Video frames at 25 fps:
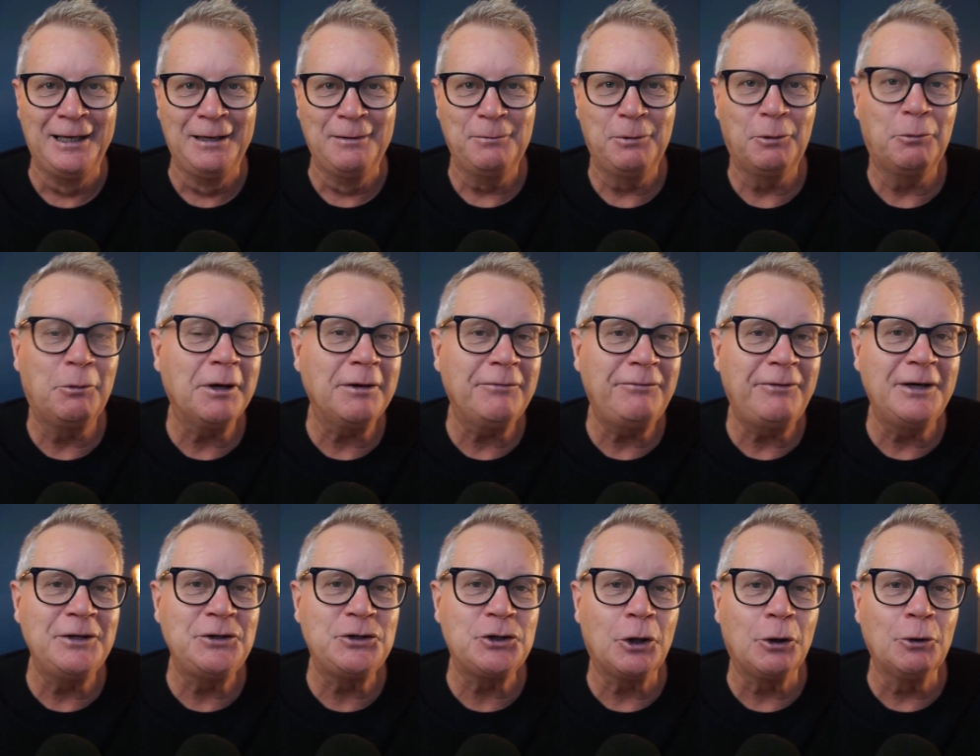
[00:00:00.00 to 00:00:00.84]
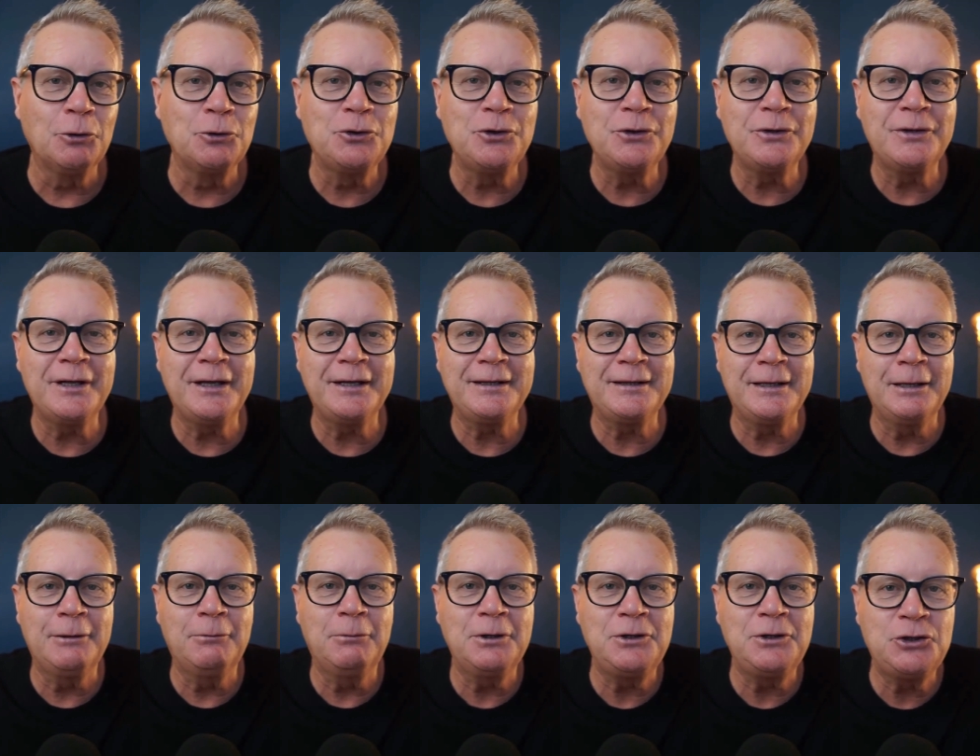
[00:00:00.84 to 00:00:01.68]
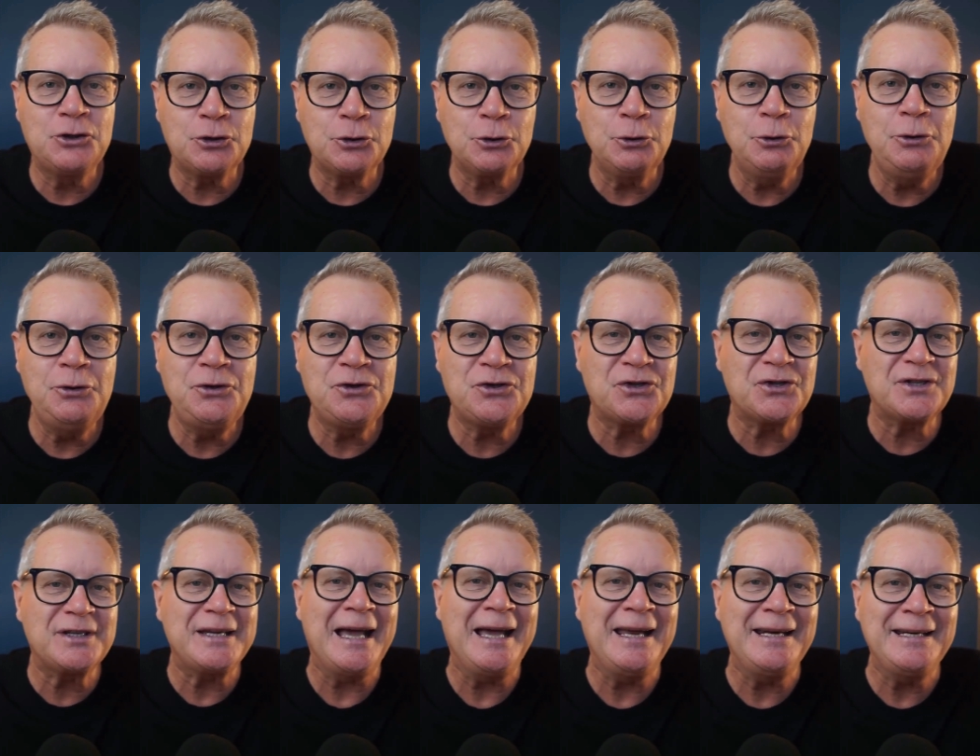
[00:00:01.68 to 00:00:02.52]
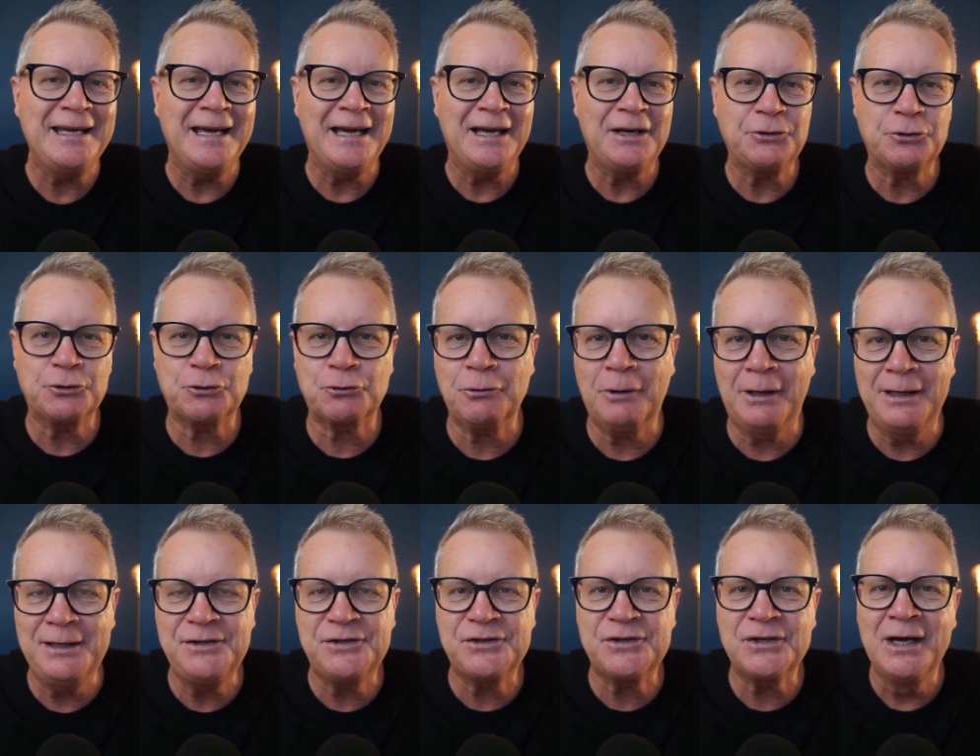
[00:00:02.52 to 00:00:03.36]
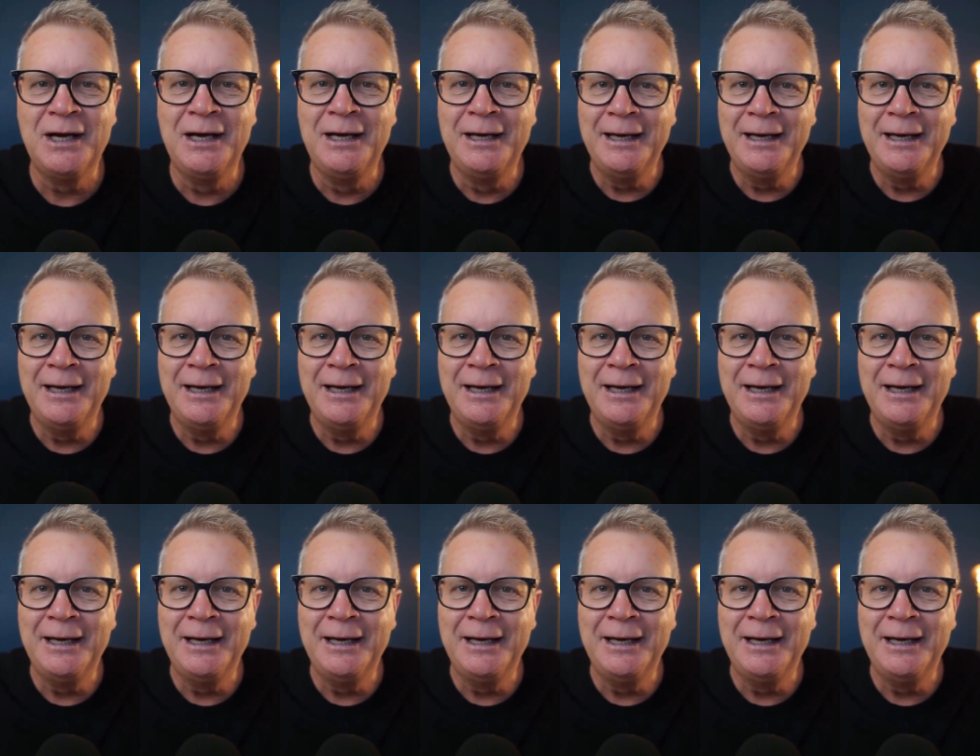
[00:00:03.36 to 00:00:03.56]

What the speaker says: But what if I told you that there were two standout traits